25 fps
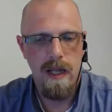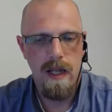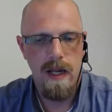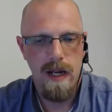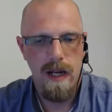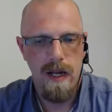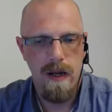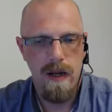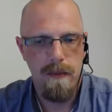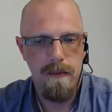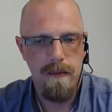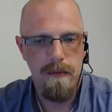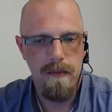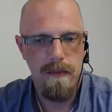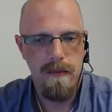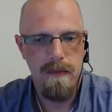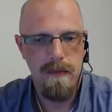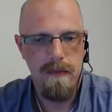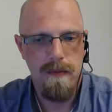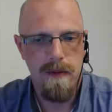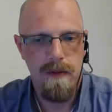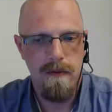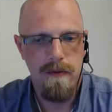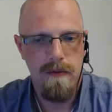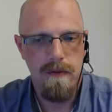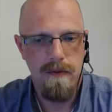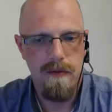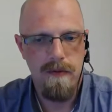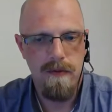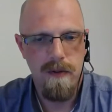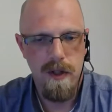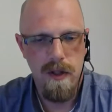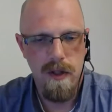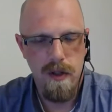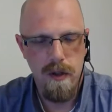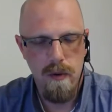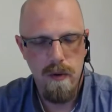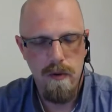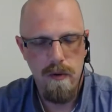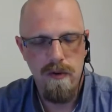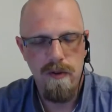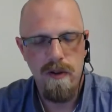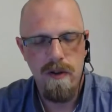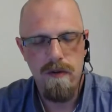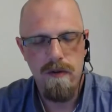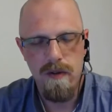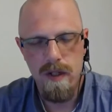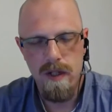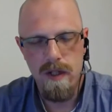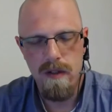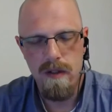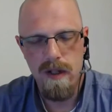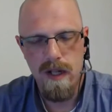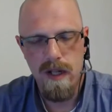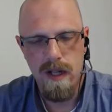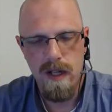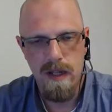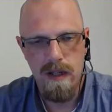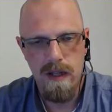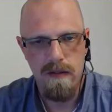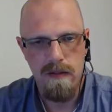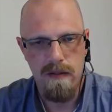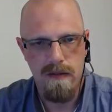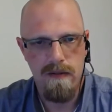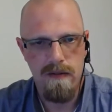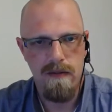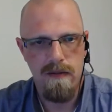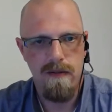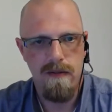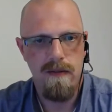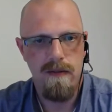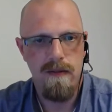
the use of it and